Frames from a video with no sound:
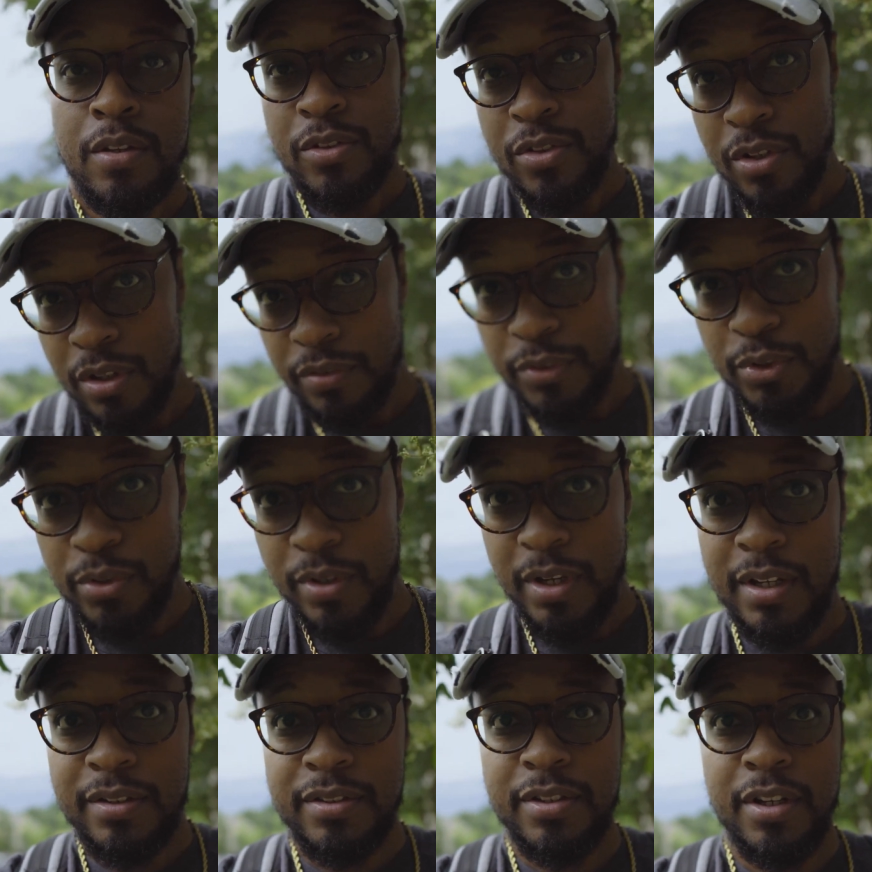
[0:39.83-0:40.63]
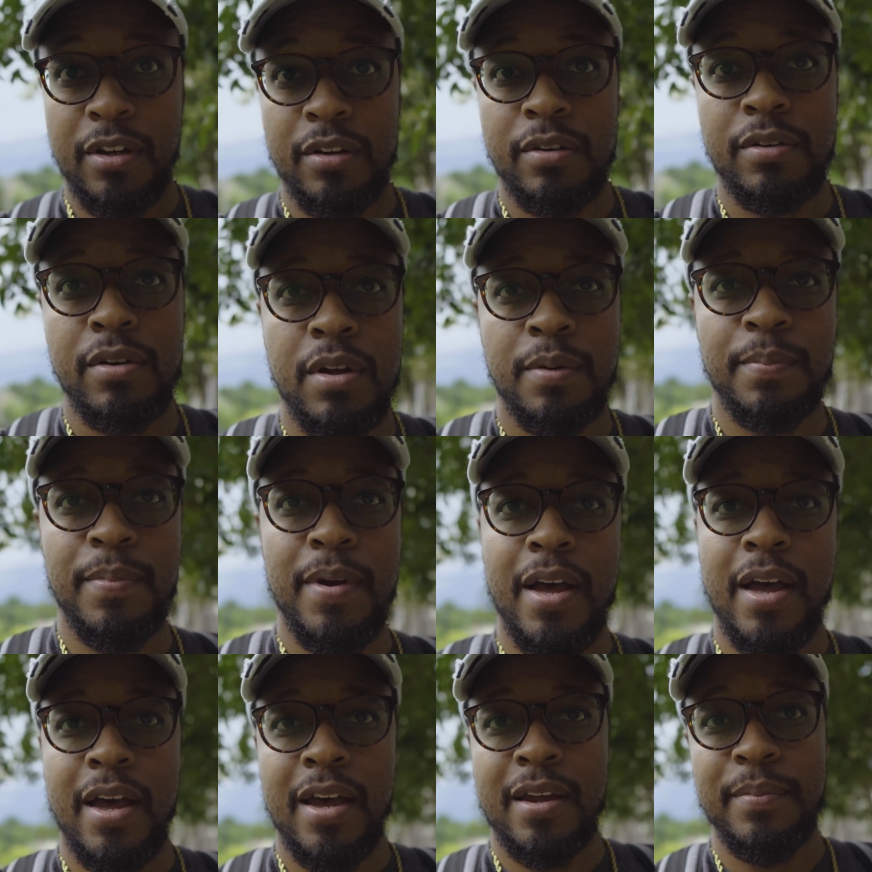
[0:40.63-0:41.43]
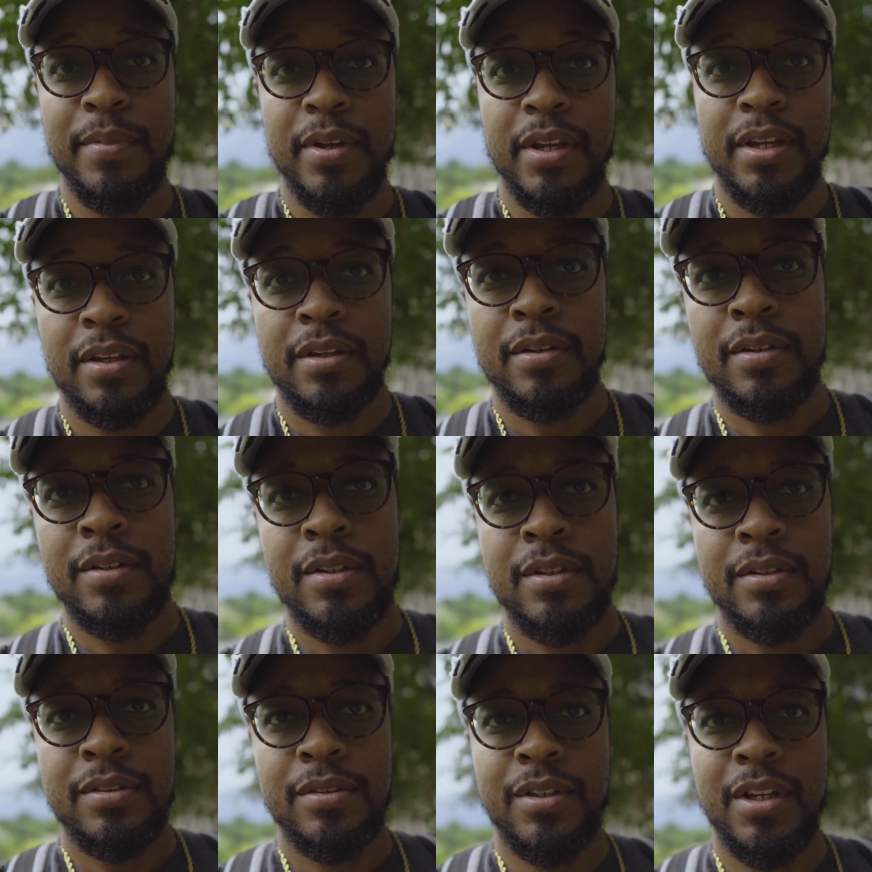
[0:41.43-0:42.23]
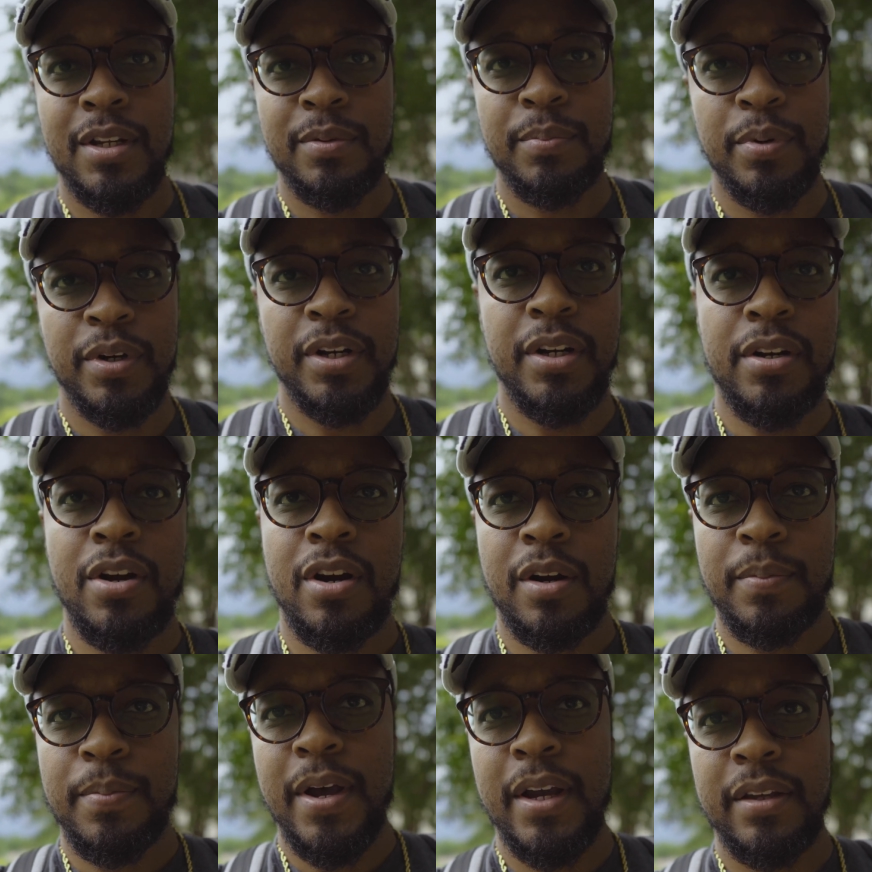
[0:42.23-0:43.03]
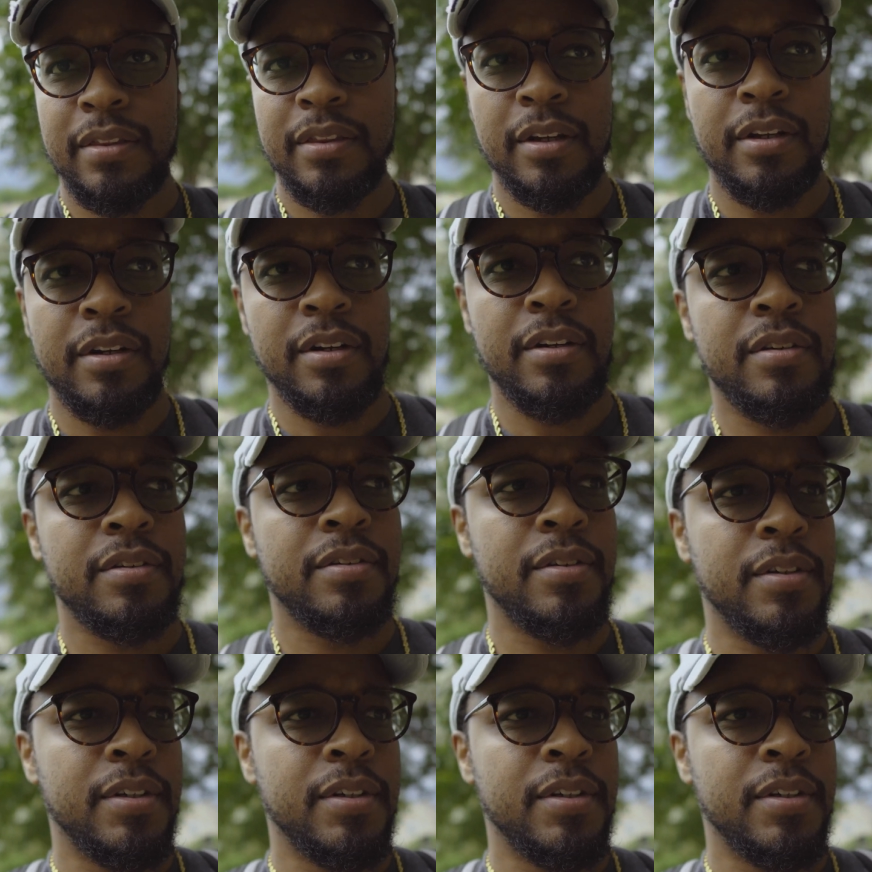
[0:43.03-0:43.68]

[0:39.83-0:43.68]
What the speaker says: So if you can't tell behind me, it's getting pretty dark back there.